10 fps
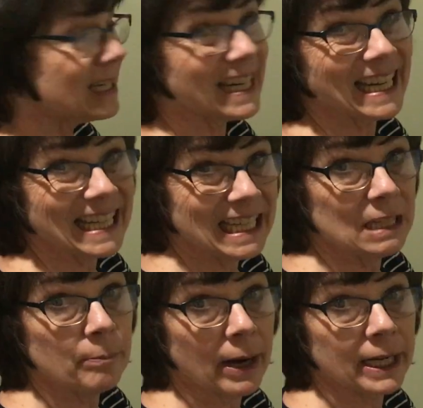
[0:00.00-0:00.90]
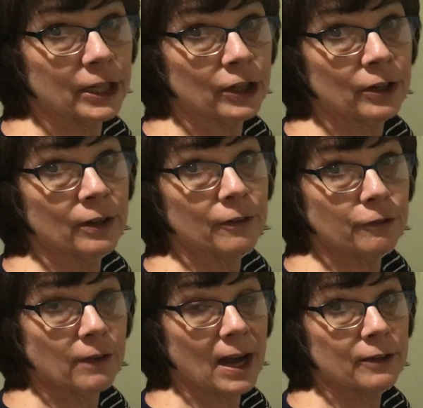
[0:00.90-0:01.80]
in an E minor
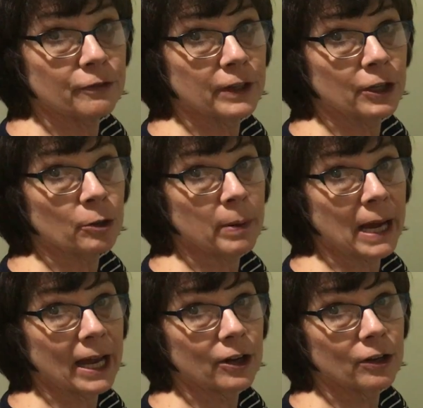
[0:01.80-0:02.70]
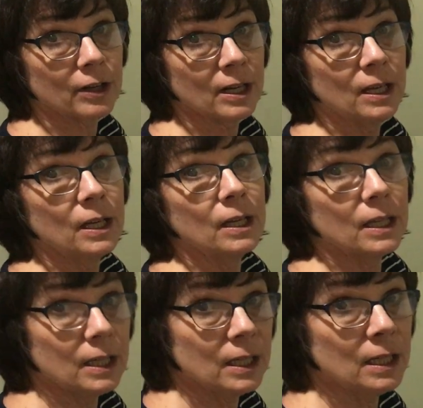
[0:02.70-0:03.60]
5-finger pattern.
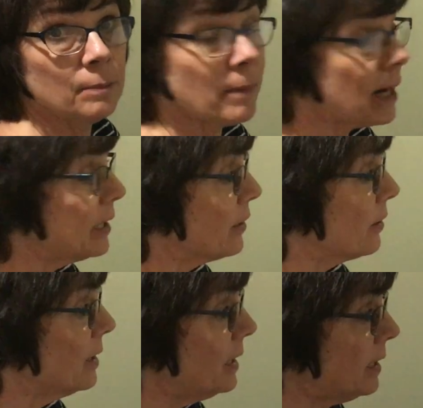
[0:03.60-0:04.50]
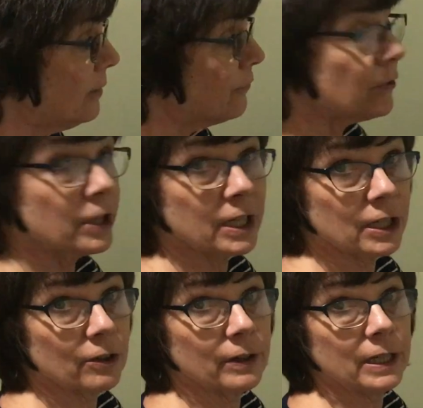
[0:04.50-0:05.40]
E minor, E for
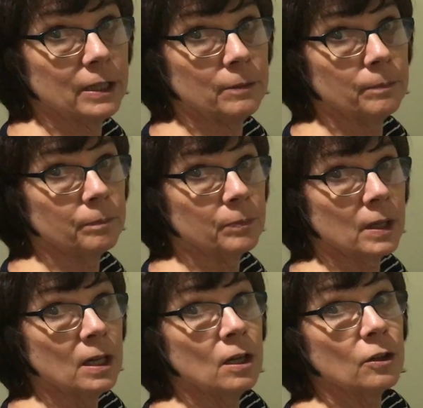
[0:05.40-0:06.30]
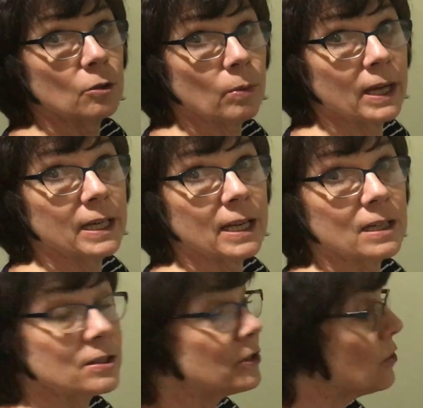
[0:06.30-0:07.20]
Erie. The right
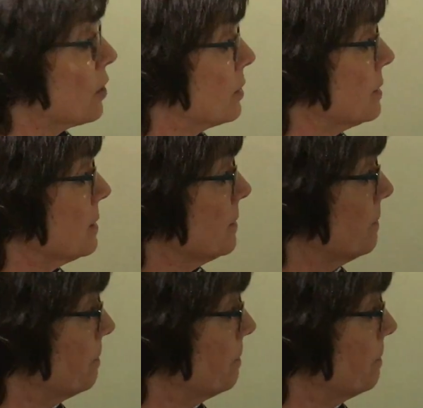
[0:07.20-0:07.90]
hand starts.